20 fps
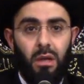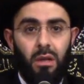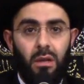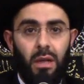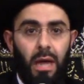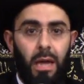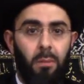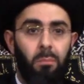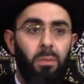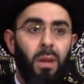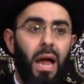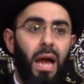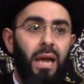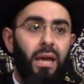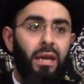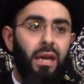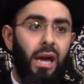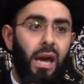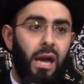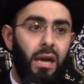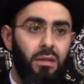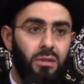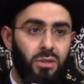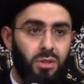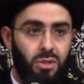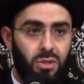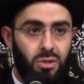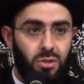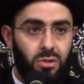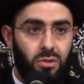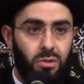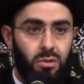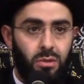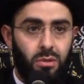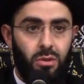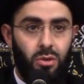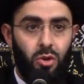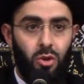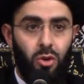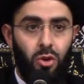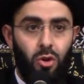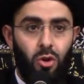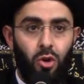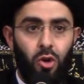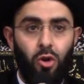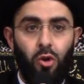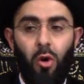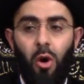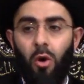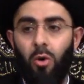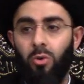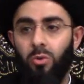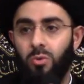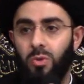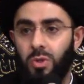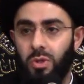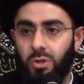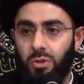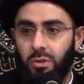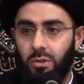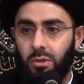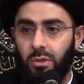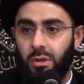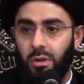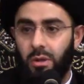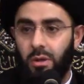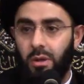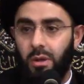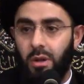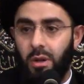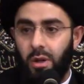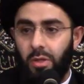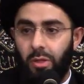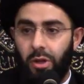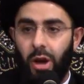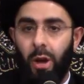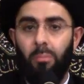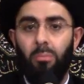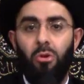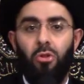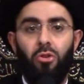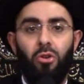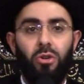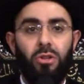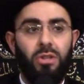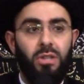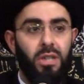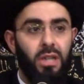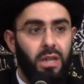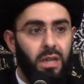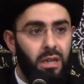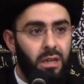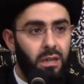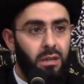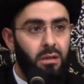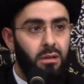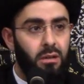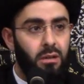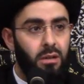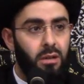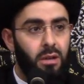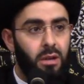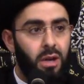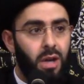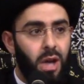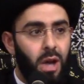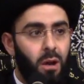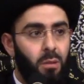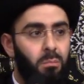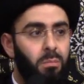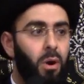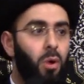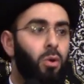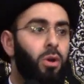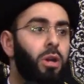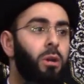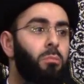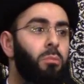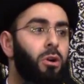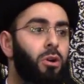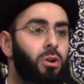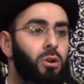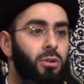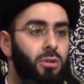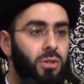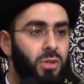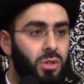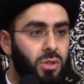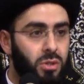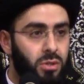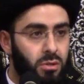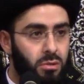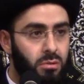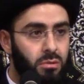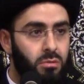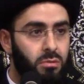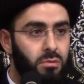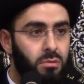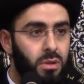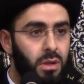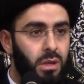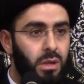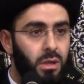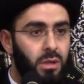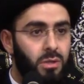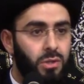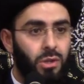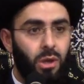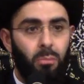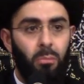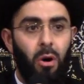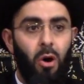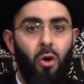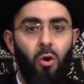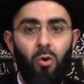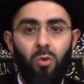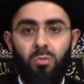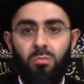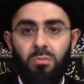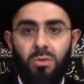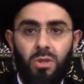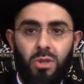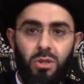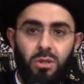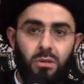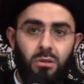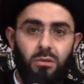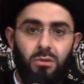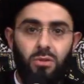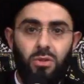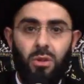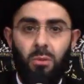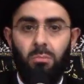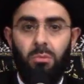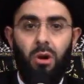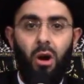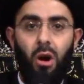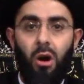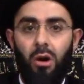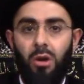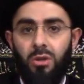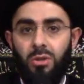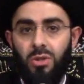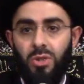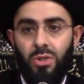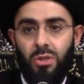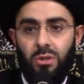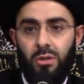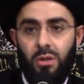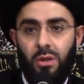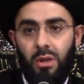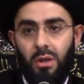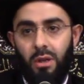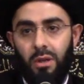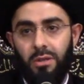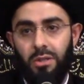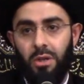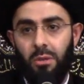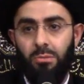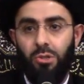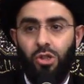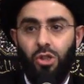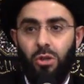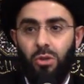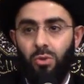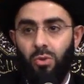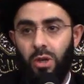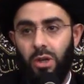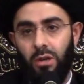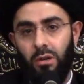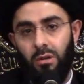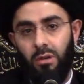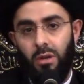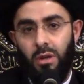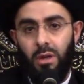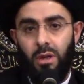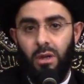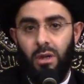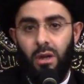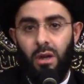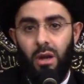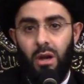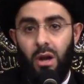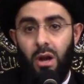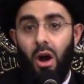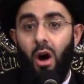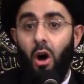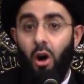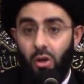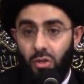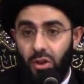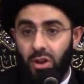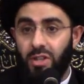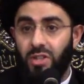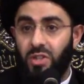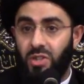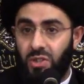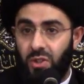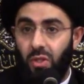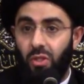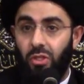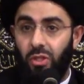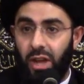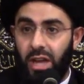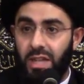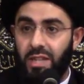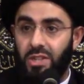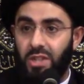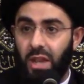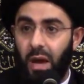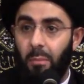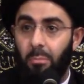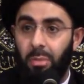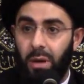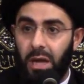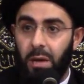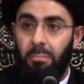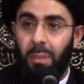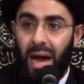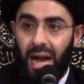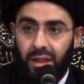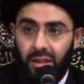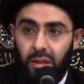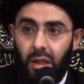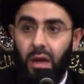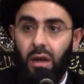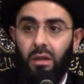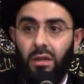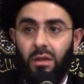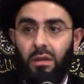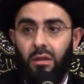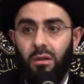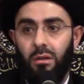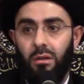Like black cats, crows, the number 13, broken mirrors, some homes, some cars, some children. Are there things that bring bad luck?